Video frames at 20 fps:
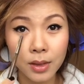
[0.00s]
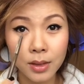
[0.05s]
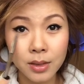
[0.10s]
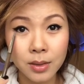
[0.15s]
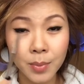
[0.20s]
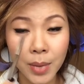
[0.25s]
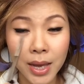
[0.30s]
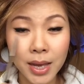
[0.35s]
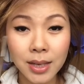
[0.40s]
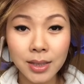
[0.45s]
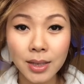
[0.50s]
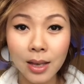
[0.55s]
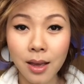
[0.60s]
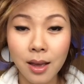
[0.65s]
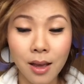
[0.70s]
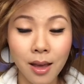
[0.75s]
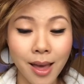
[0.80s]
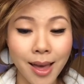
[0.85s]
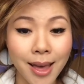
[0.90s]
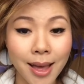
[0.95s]
space,
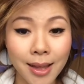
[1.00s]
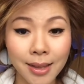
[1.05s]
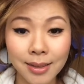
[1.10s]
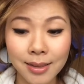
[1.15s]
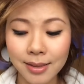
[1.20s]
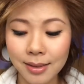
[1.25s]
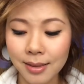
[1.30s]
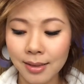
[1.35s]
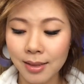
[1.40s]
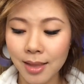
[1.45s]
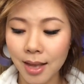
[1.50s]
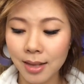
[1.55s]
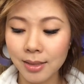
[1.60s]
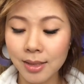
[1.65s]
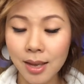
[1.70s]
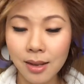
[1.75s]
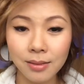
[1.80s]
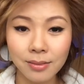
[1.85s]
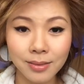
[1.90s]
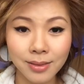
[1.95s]
and
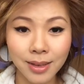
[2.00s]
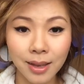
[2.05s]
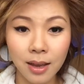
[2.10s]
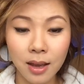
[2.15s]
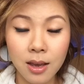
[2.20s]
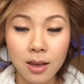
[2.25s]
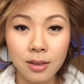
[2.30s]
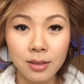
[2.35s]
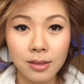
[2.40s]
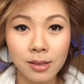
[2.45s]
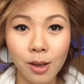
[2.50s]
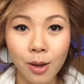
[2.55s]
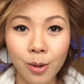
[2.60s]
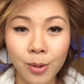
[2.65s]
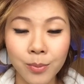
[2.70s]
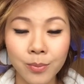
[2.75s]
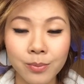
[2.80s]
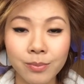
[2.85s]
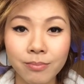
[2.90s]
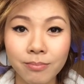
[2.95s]
that's it.
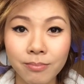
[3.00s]
So